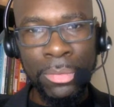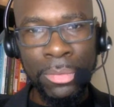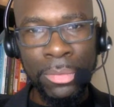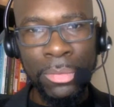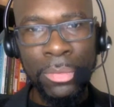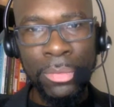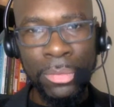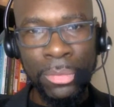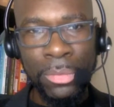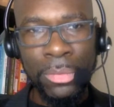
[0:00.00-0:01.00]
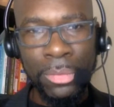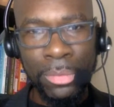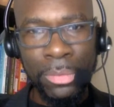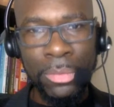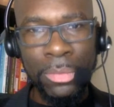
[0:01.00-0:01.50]

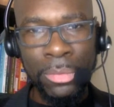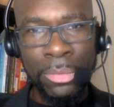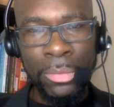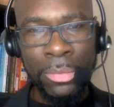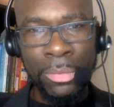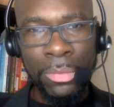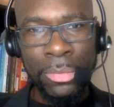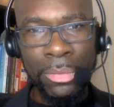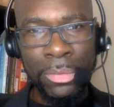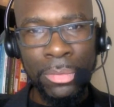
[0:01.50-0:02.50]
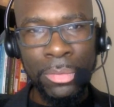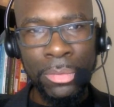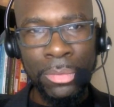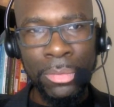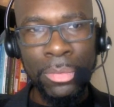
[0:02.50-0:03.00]

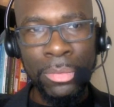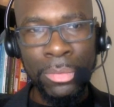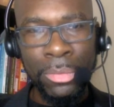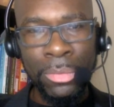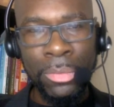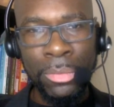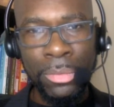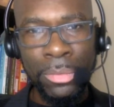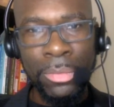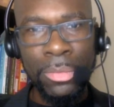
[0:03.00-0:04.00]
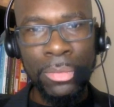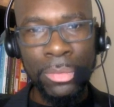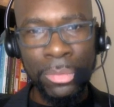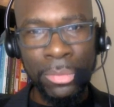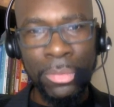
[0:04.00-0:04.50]

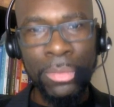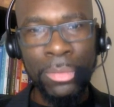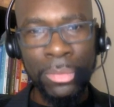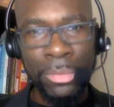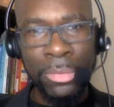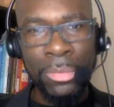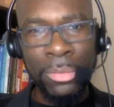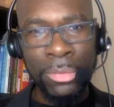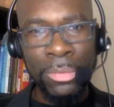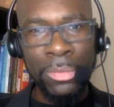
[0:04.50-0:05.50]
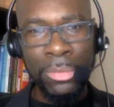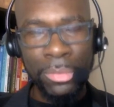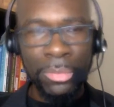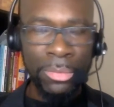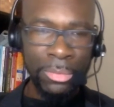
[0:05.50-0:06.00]
No words are spoken by the person on screen.